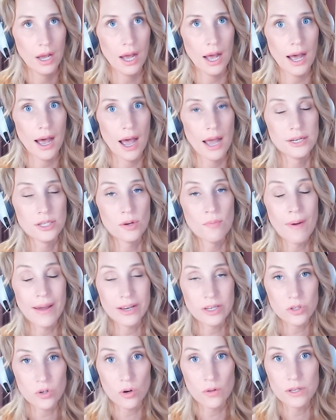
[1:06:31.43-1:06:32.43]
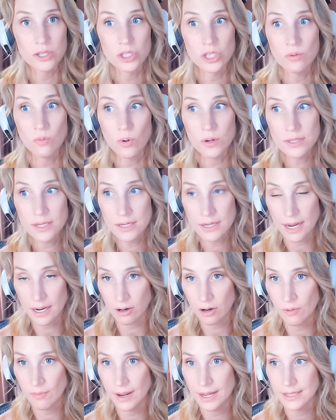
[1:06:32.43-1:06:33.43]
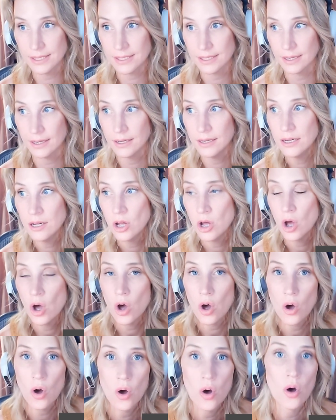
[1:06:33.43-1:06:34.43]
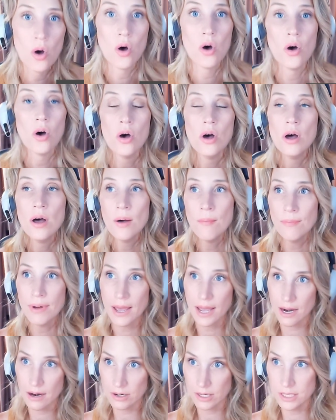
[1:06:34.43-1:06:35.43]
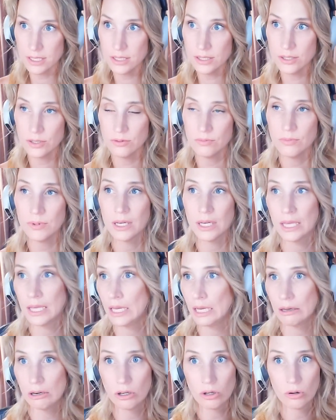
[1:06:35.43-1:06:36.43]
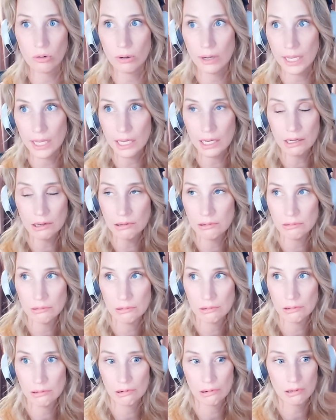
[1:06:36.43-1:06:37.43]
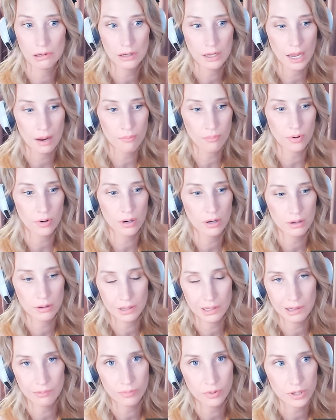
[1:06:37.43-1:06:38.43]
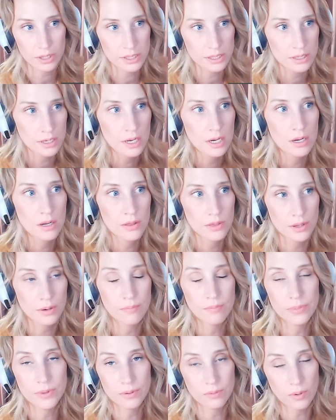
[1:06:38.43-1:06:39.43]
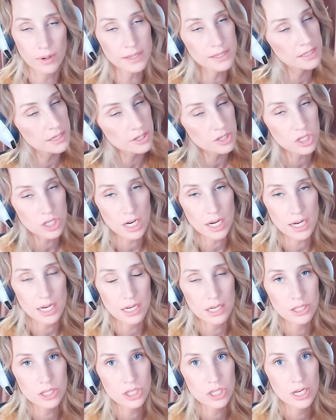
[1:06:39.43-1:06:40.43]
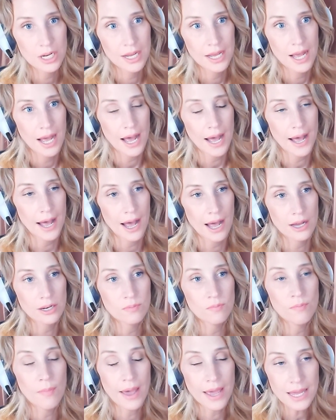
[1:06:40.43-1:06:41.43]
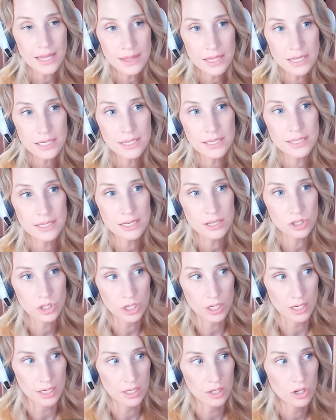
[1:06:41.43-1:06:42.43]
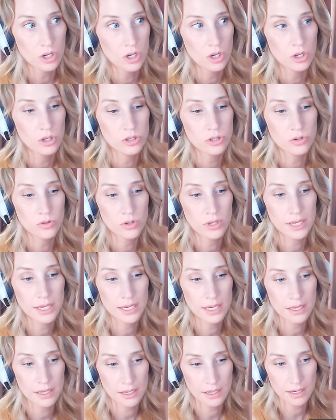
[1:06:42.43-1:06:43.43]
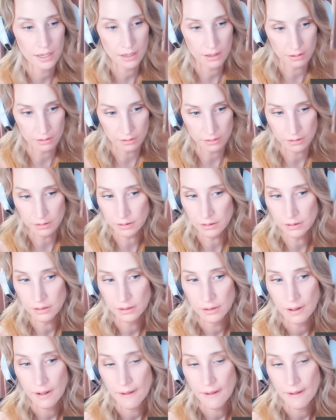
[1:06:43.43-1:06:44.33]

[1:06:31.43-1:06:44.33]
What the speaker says: and to make sure that she was a necromancer, her parents, the king and queen, or emperor, the empress, the ones in charge, made the decision to kill